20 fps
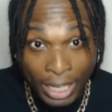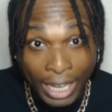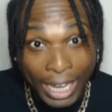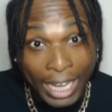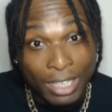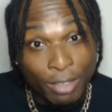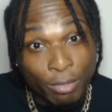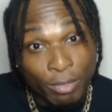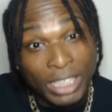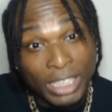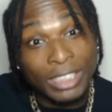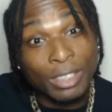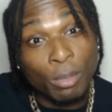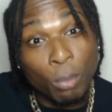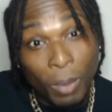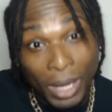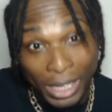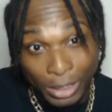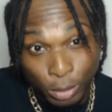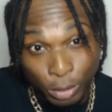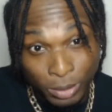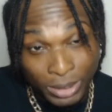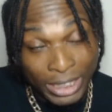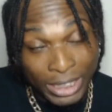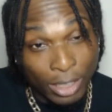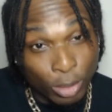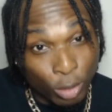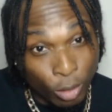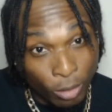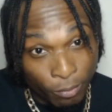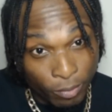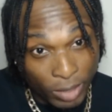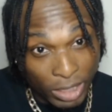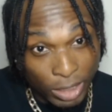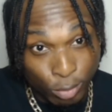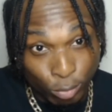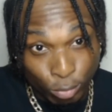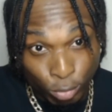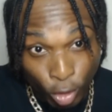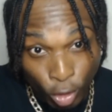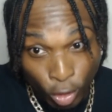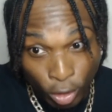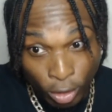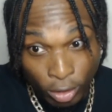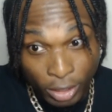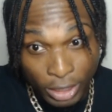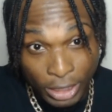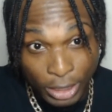And the reason why you say a lot of things wrong